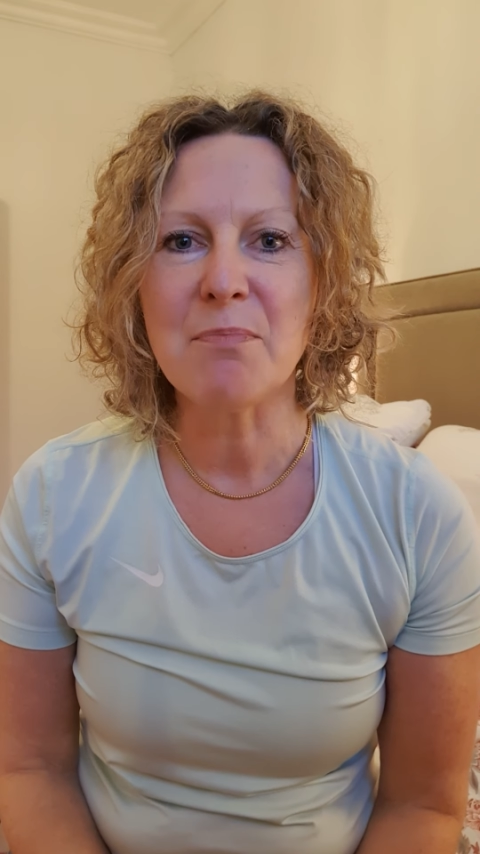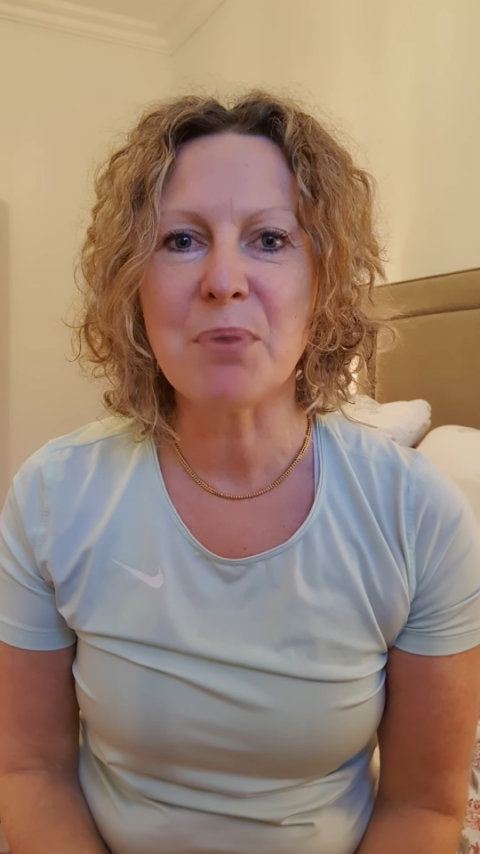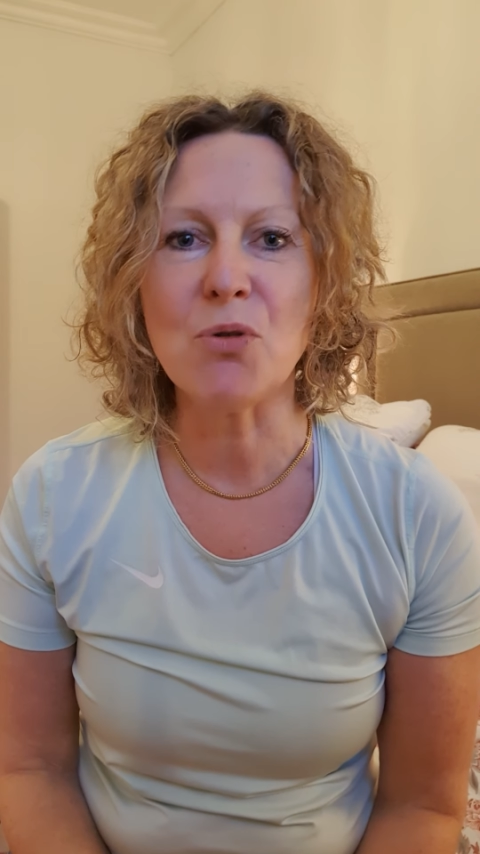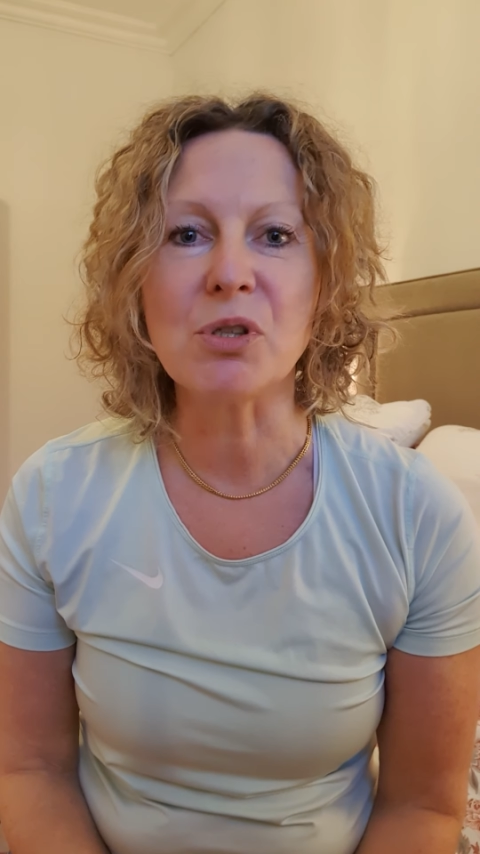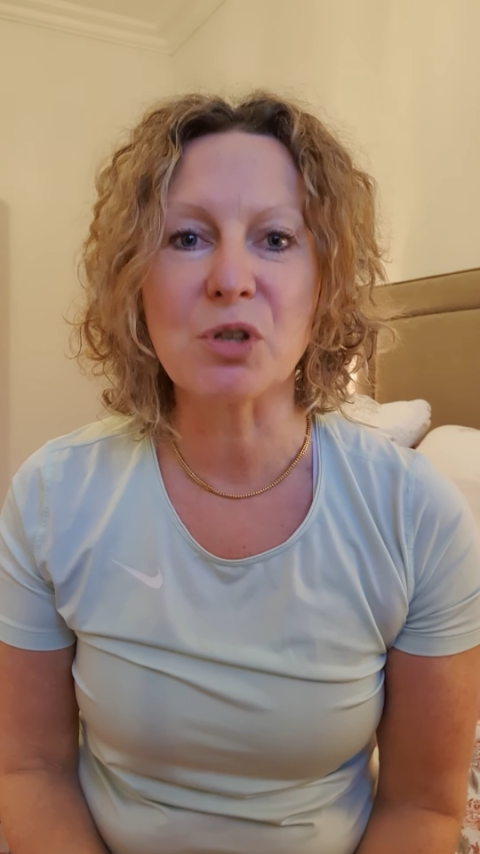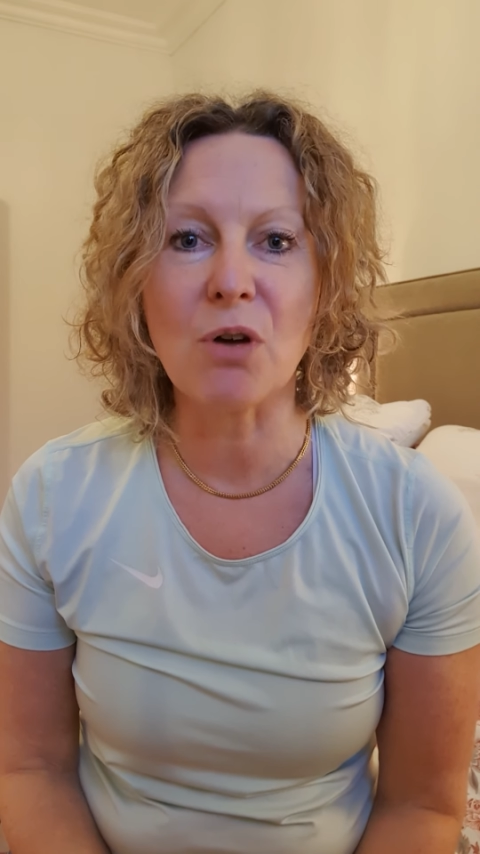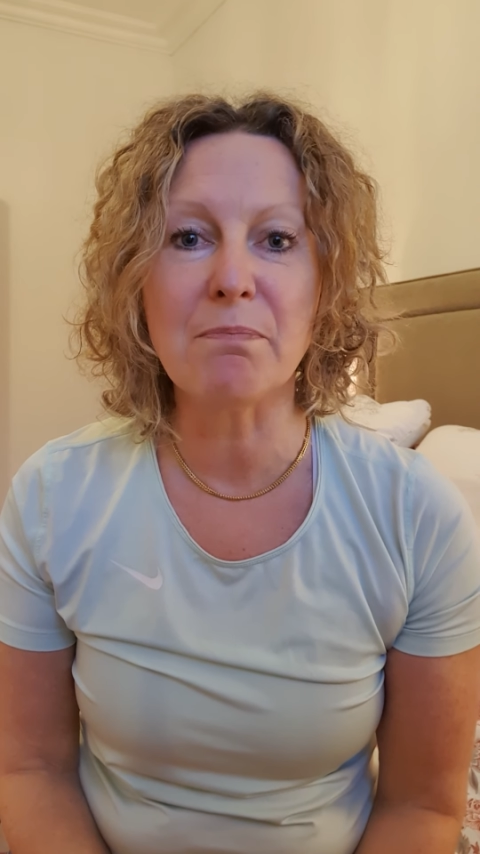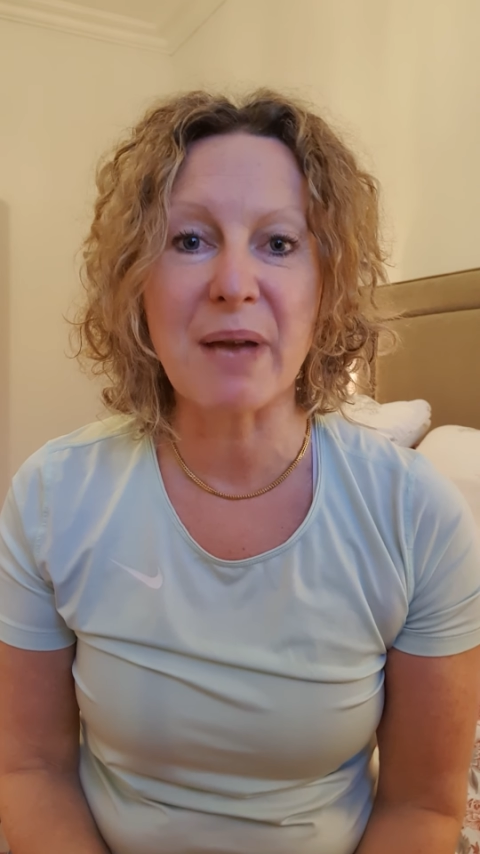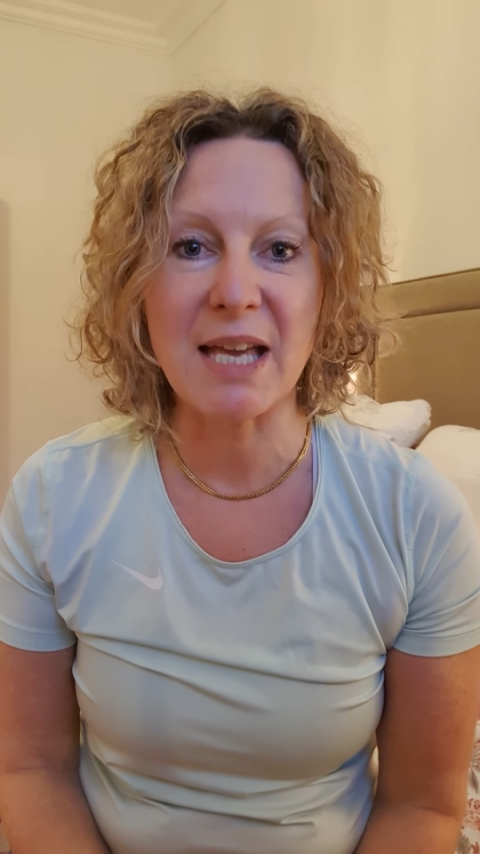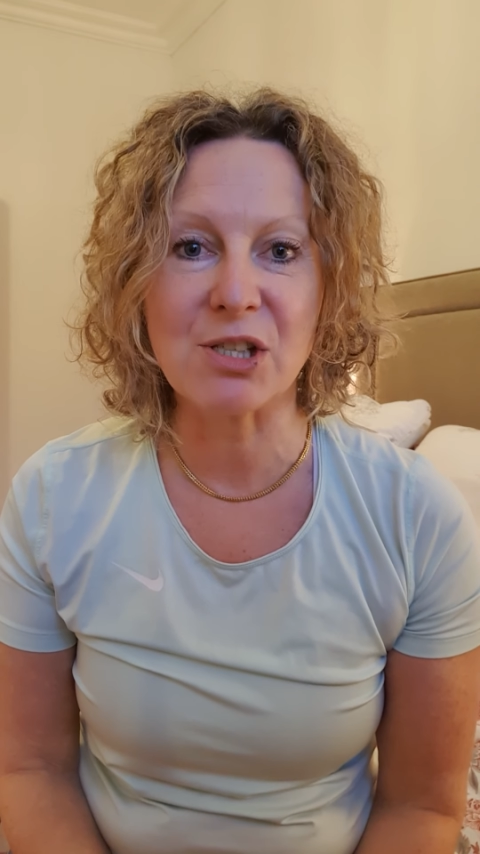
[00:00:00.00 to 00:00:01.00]

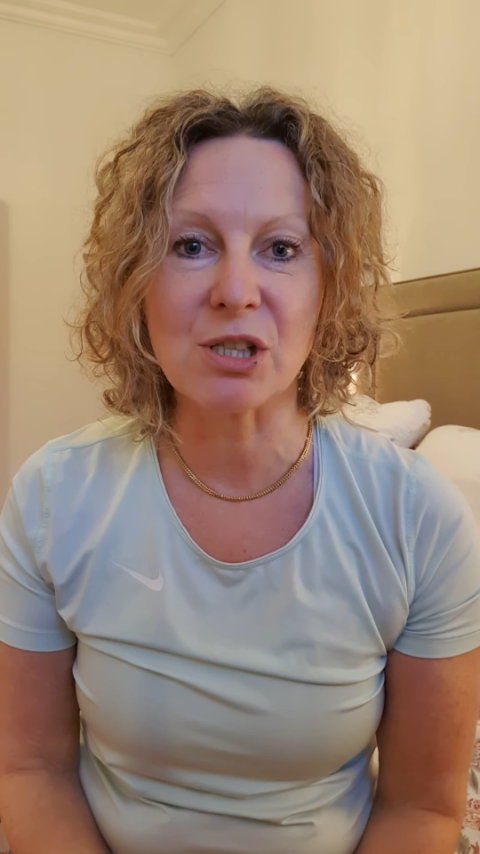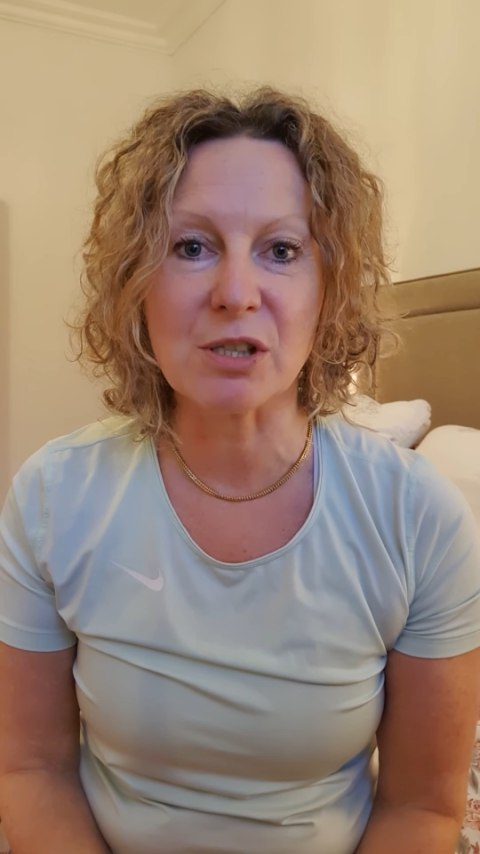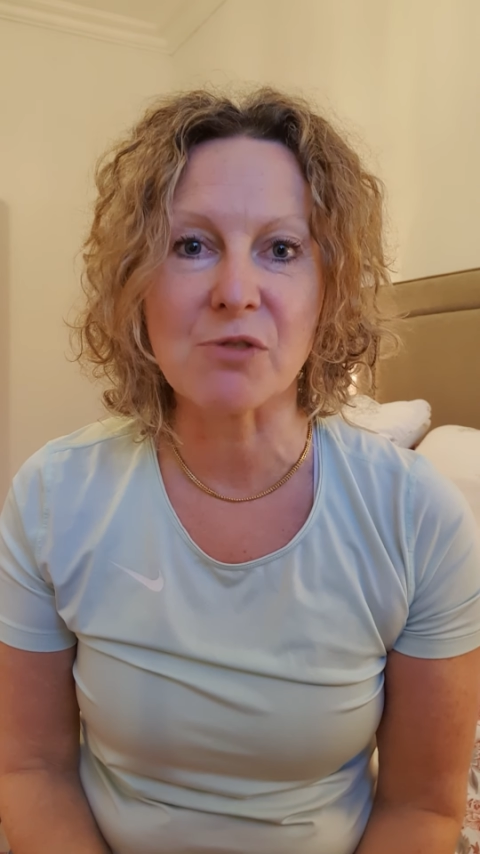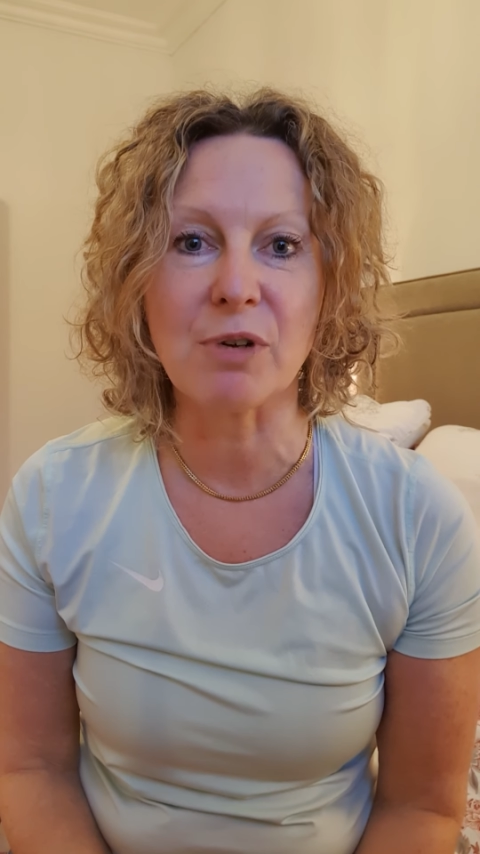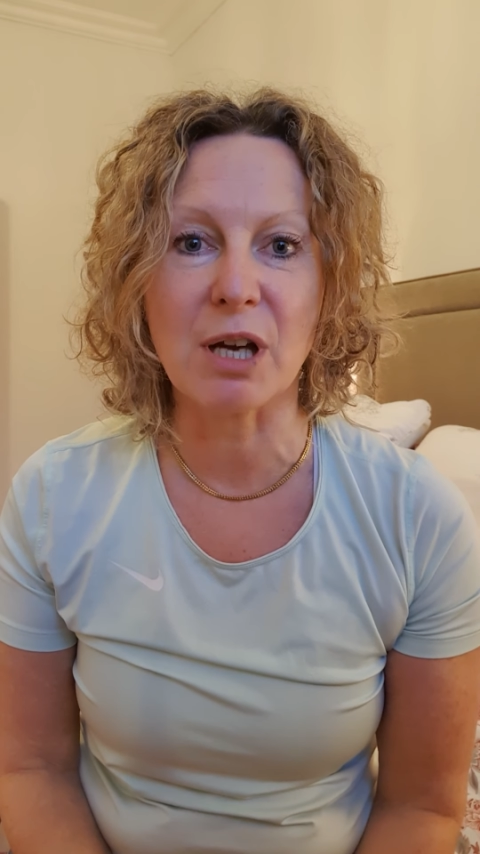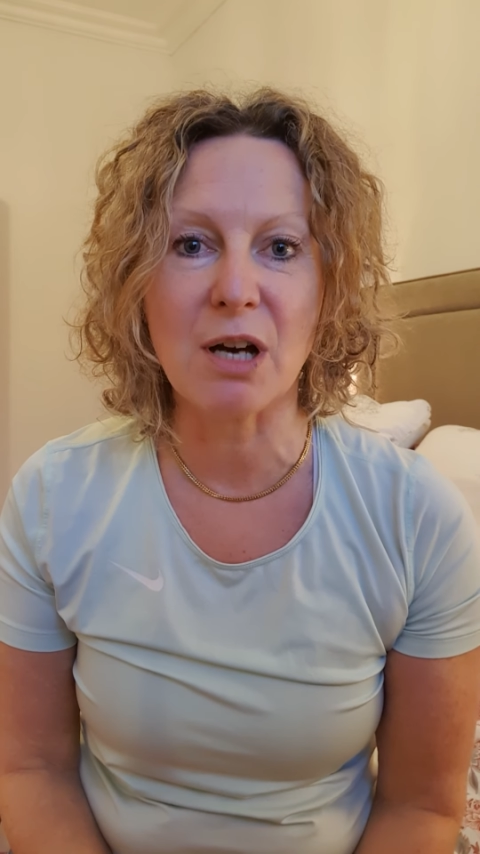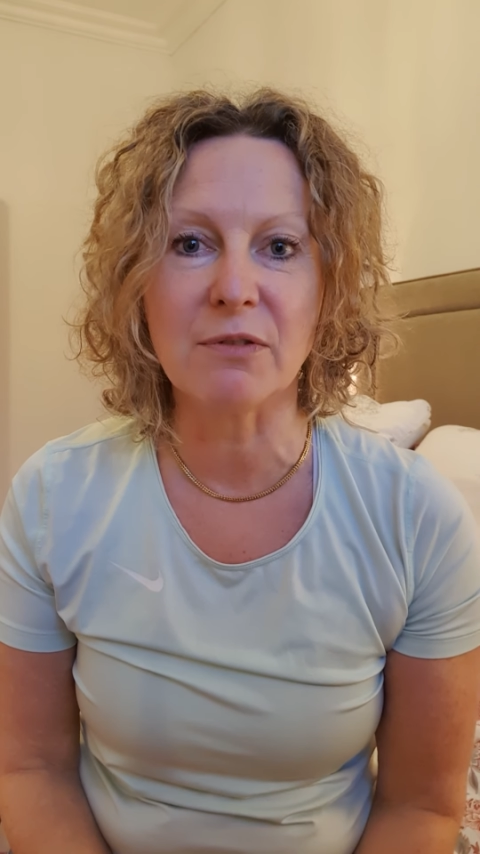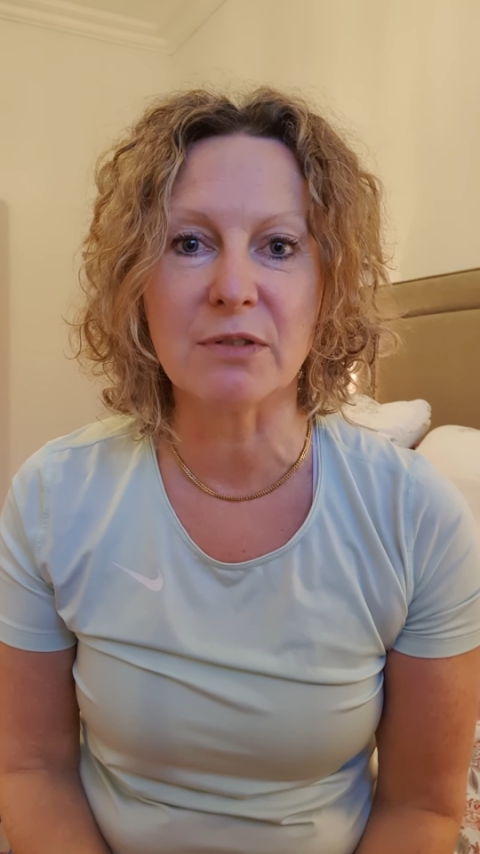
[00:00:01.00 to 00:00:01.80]
post-op patients recover